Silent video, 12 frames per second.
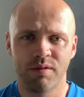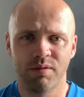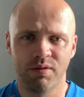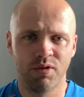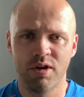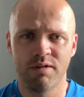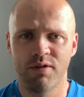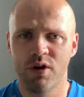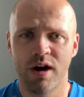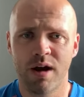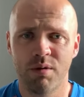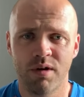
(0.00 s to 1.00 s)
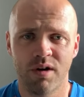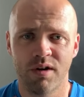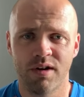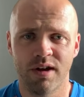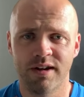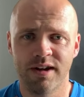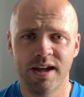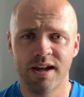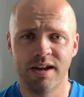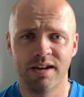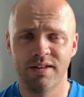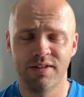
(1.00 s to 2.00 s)
3 or 4 hours on a
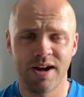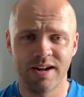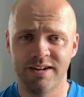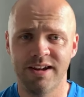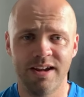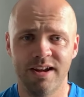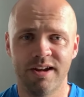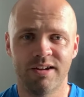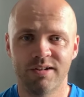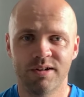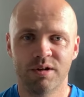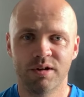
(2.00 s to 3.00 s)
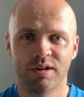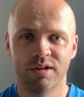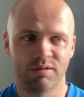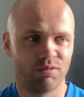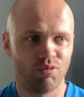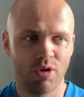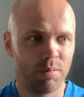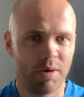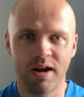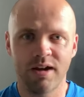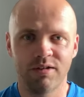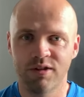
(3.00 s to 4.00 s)
day, that day,
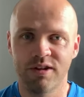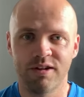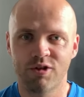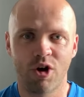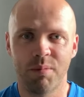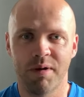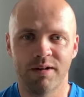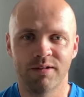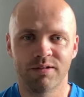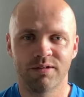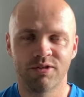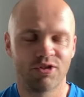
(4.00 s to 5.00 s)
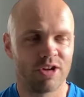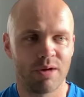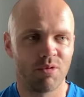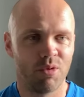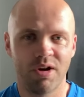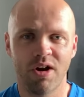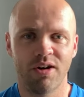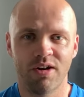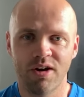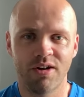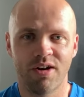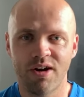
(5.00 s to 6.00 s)
replying to these comments, and just kept going on and
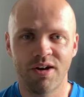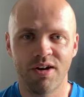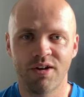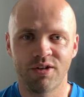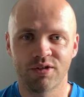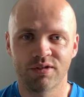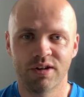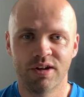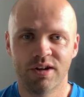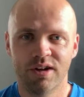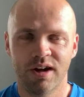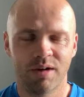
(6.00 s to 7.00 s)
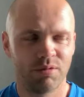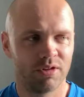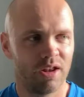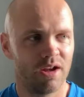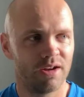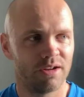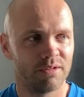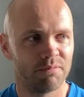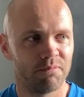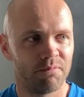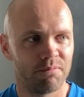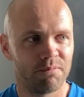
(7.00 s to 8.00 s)
on and on, because I'm just like,
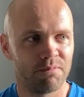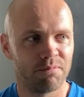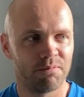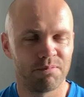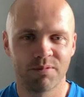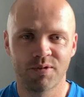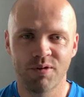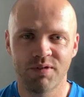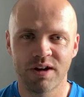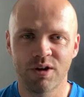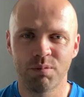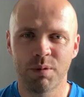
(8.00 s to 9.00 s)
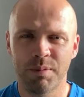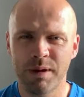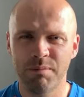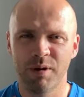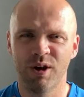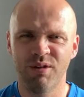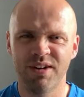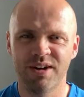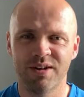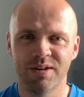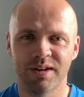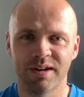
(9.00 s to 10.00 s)
not really good, but people love it,
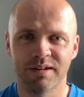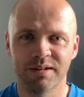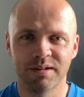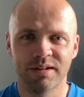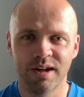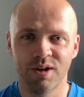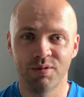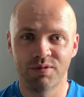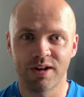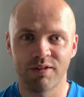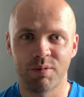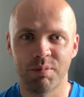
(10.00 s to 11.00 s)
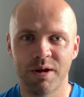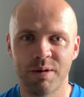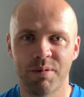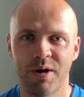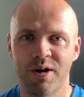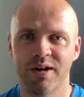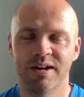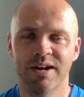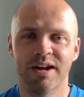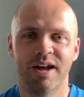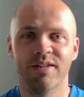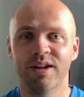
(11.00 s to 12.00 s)
don't they? They love to have a pity party, and they